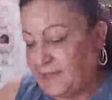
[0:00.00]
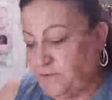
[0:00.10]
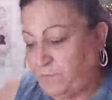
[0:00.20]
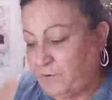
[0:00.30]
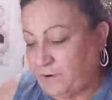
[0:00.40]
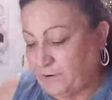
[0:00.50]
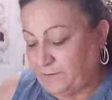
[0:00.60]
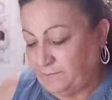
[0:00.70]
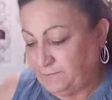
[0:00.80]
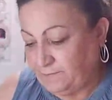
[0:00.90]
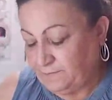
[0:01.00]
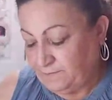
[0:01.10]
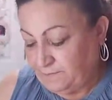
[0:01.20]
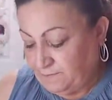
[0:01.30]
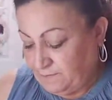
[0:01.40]
Echo Park.
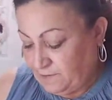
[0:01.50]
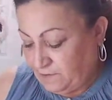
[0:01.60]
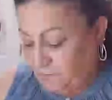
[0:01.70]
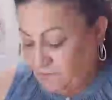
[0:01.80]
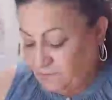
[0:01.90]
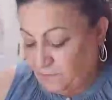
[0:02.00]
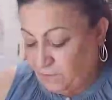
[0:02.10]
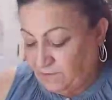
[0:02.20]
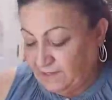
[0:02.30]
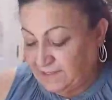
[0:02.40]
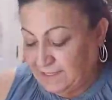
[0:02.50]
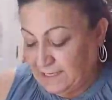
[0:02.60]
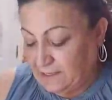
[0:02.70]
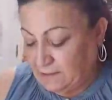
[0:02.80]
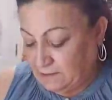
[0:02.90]
The other ones were
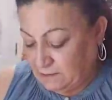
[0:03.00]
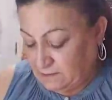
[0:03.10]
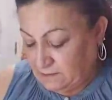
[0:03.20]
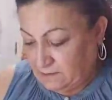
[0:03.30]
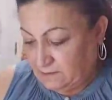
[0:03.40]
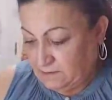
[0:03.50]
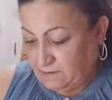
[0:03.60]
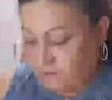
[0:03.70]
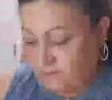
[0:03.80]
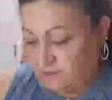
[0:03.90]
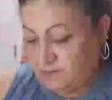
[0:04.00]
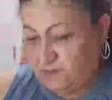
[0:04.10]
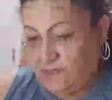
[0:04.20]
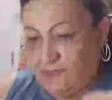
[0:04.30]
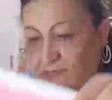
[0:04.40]
authentic.
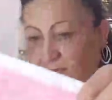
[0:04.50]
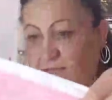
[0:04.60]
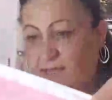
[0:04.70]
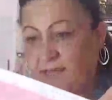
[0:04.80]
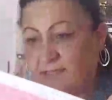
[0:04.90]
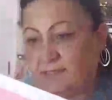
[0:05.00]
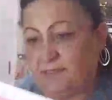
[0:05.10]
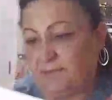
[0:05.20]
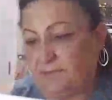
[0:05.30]
And then it has